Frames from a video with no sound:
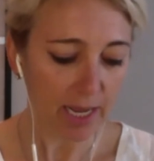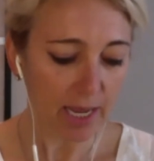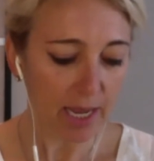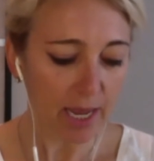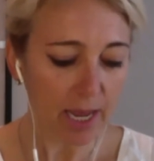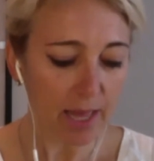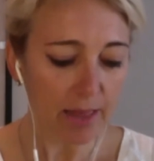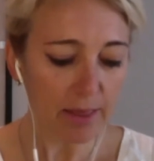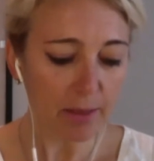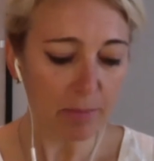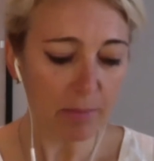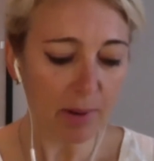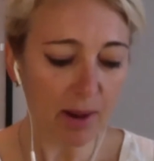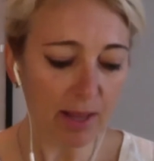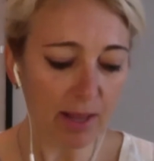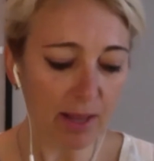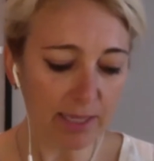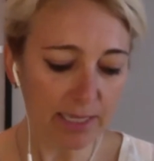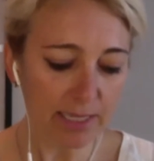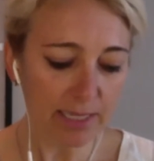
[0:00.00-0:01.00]
The
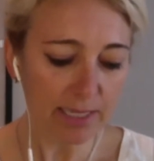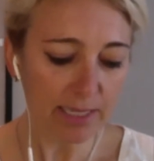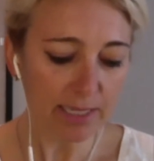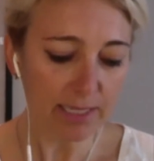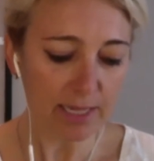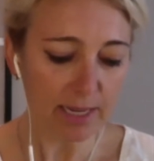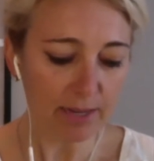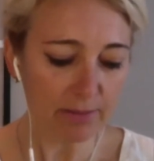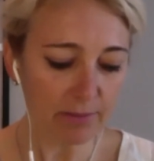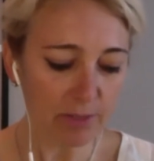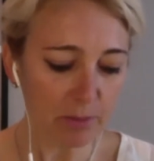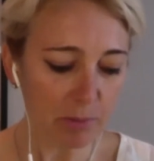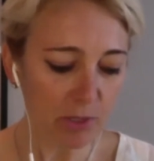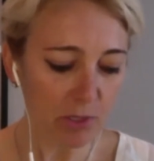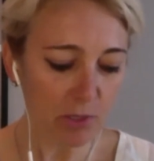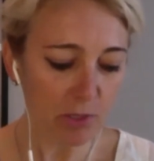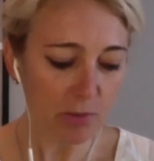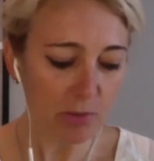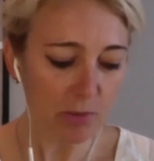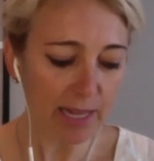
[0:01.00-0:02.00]
Politics of
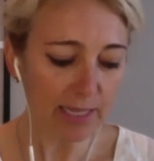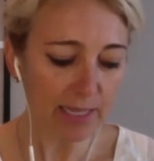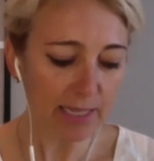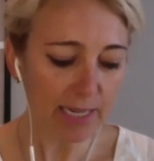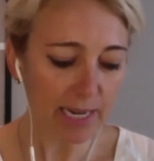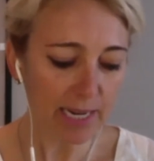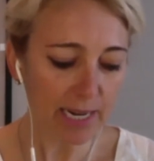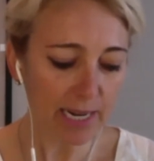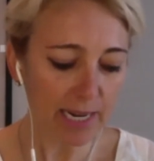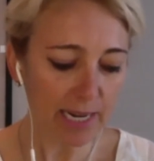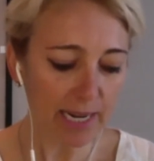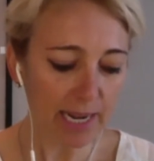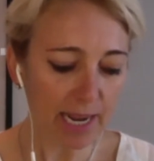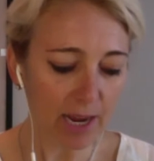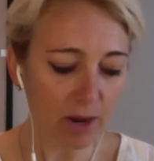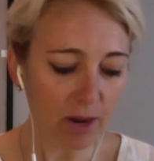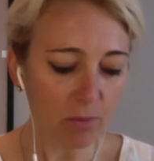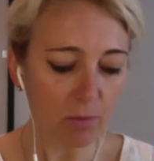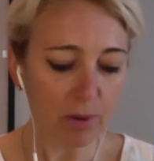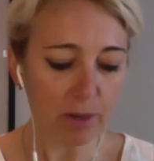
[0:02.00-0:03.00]
Spirituality and
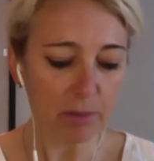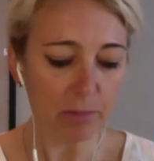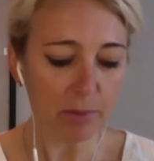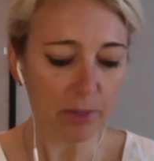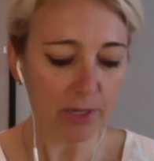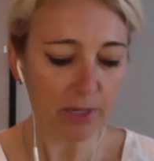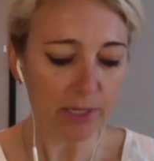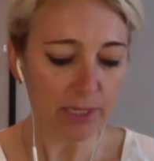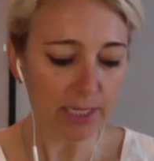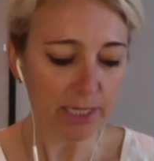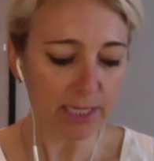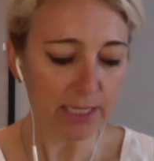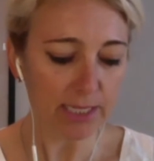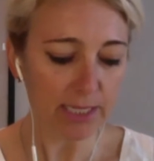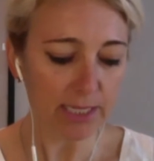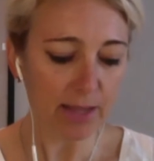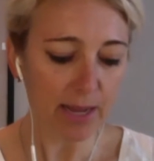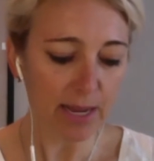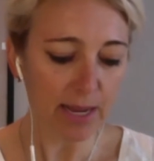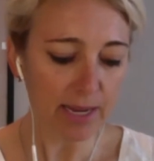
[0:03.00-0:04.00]
How One Person's
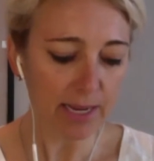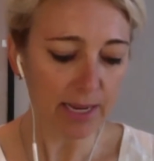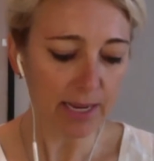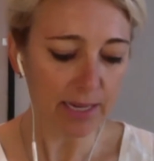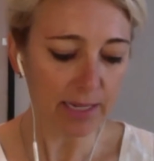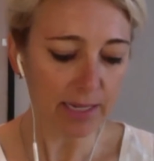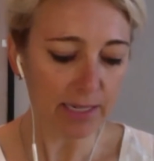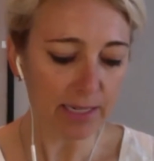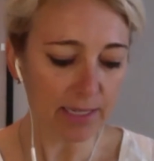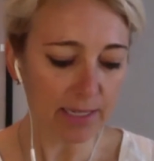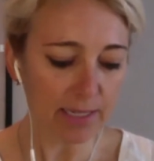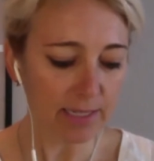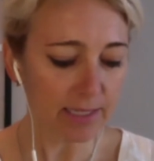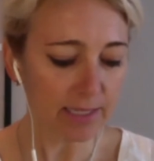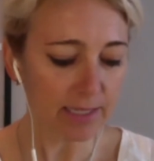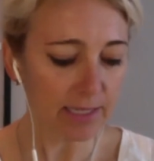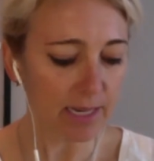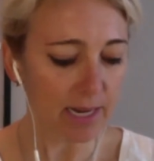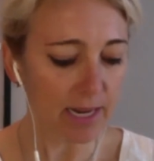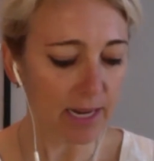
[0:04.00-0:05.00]
Lie is
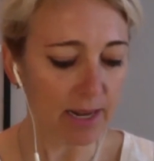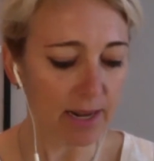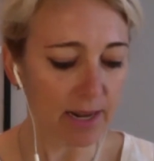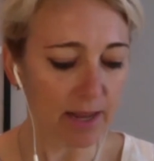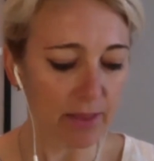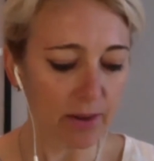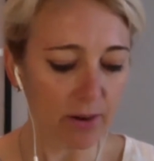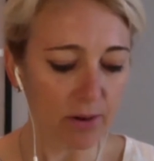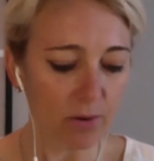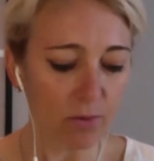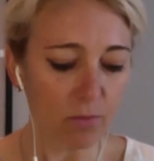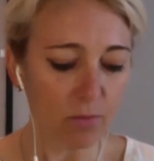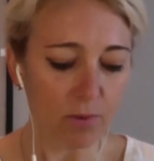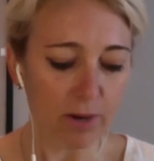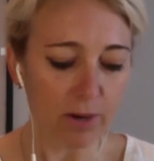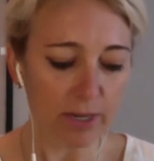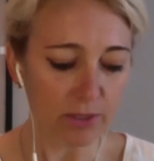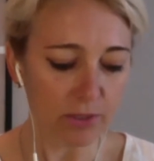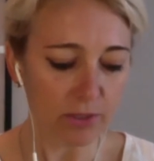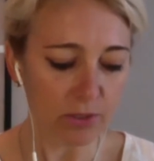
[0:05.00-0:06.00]
Another
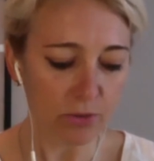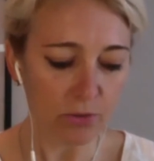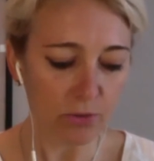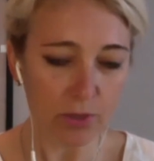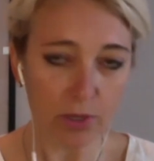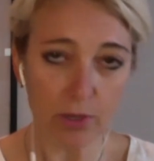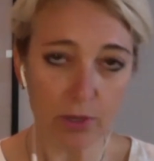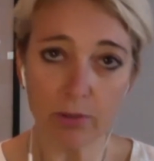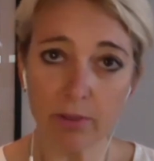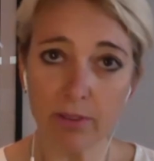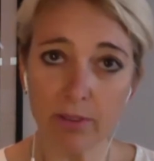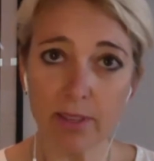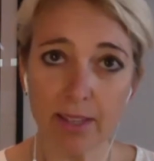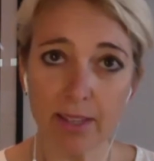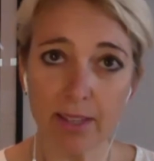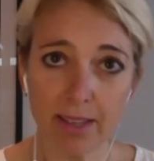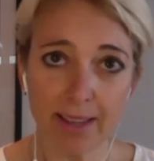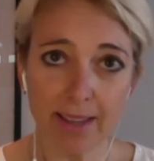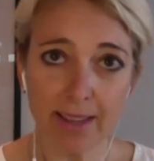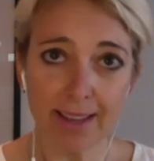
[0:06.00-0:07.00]
One's Truth.
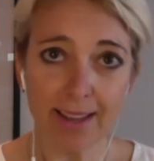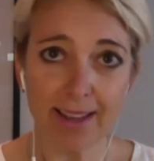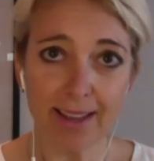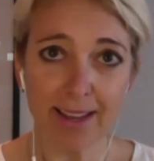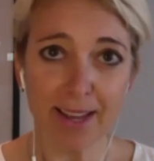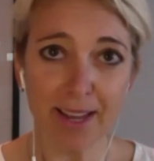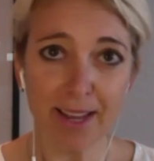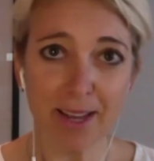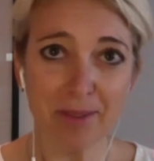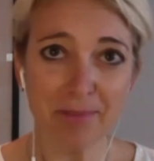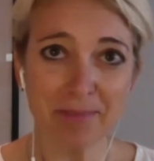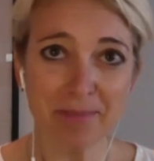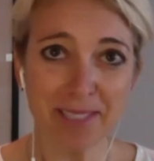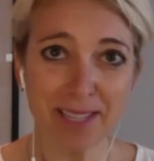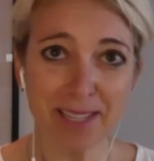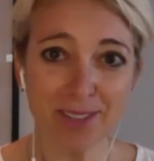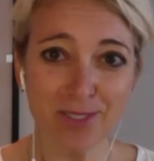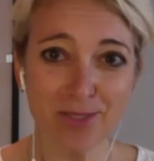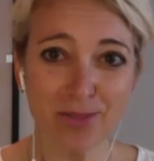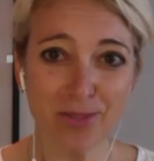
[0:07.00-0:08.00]

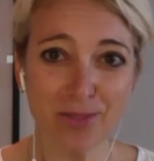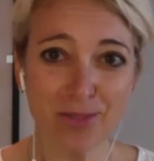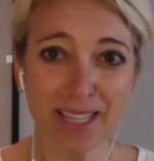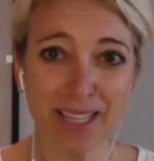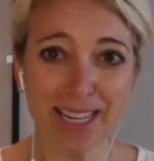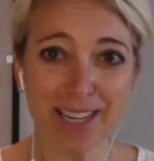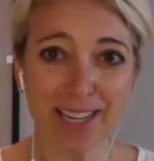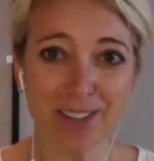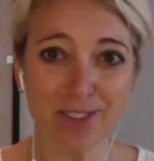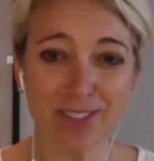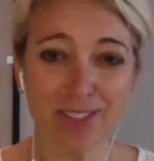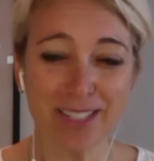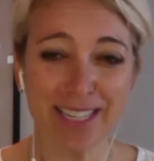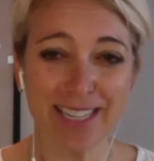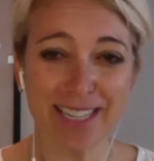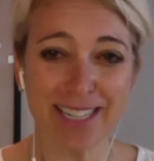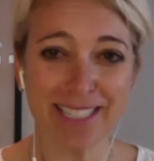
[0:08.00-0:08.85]
Sounds really interesting.